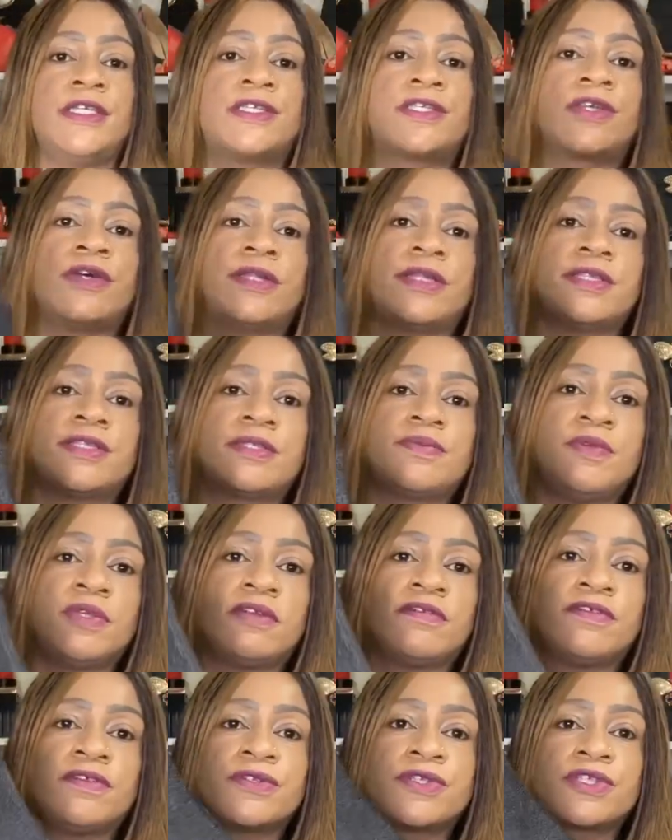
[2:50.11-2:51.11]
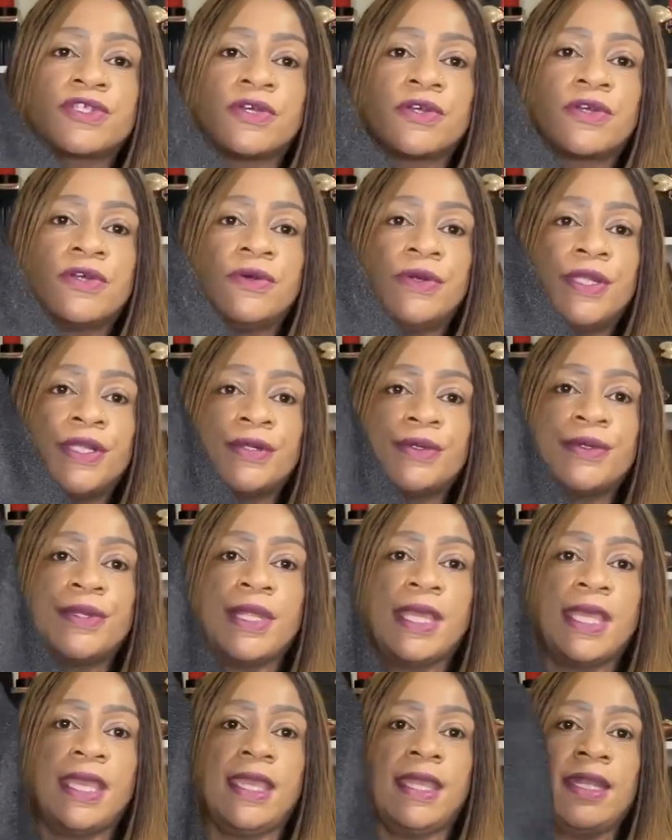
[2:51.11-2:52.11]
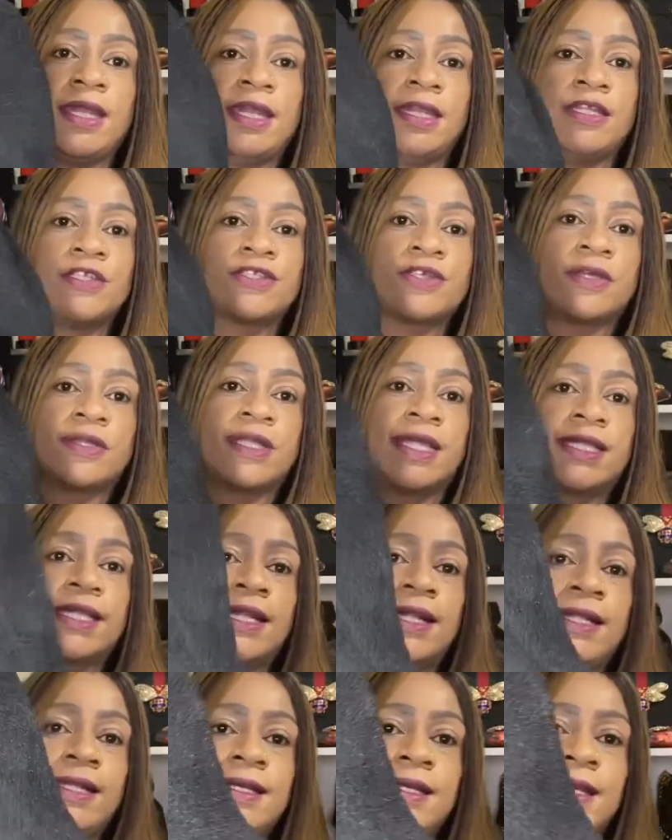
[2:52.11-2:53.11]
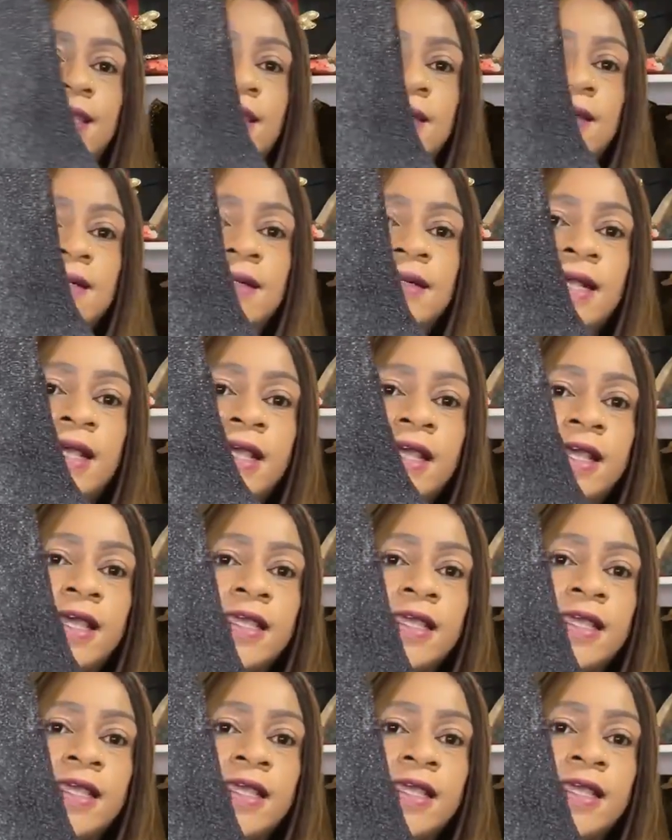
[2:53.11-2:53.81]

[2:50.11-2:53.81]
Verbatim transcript: It's got this beautiful sock going on there. And then it's got that clear heel.